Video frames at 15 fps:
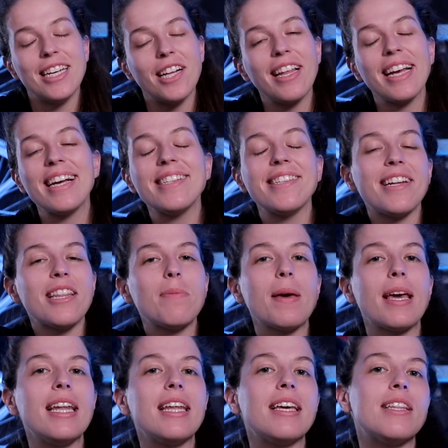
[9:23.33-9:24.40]
Now, like I said at the
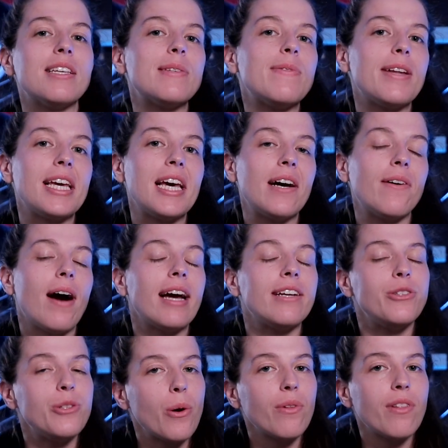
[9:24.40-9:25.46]
beginning of this video,
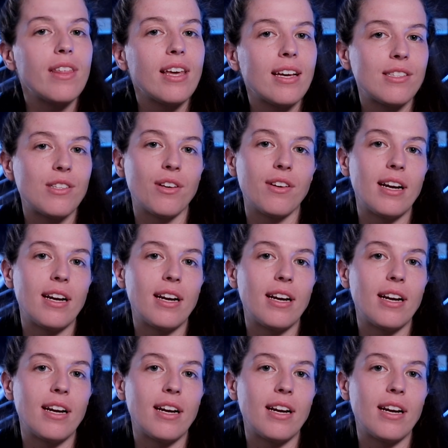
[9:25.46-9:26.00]
I don't think it's